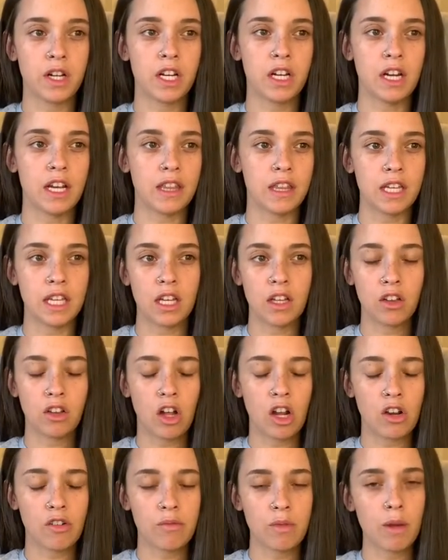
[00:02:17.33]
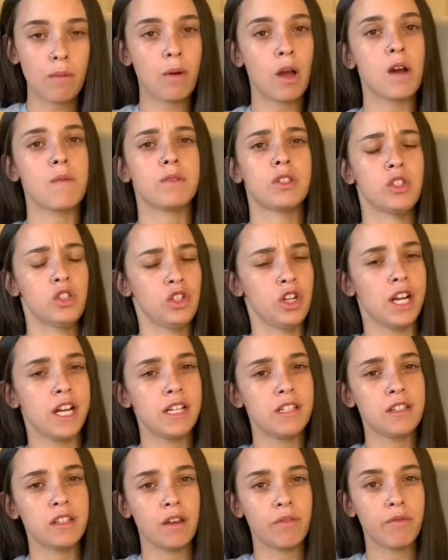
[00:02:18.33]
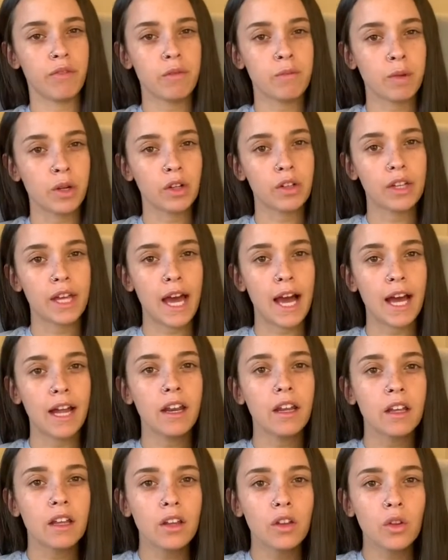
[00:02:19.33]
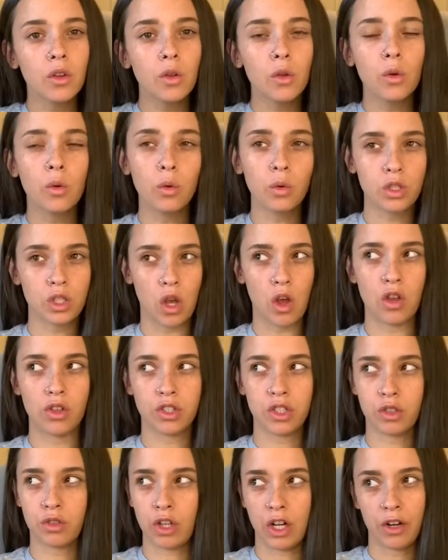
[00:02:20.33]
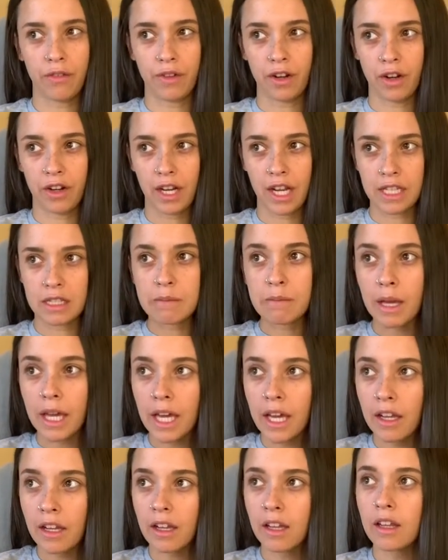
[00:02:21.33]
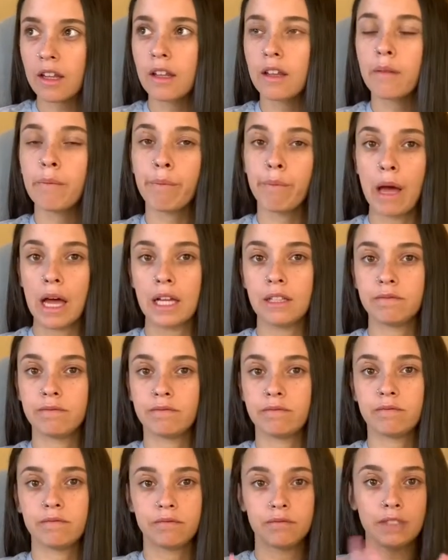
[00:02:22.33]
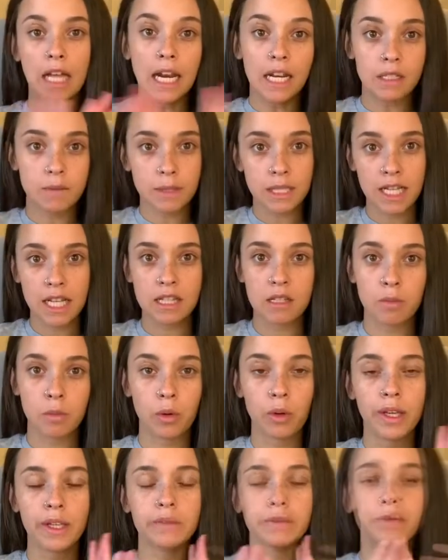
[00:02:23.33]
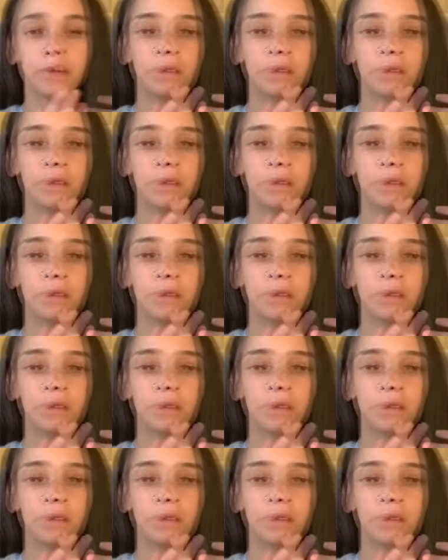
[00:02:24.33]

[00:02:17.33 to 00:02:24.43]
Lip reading: And I think a lot of my mom's traits come from her dad, who was also not a very nice man, but that is besides the point.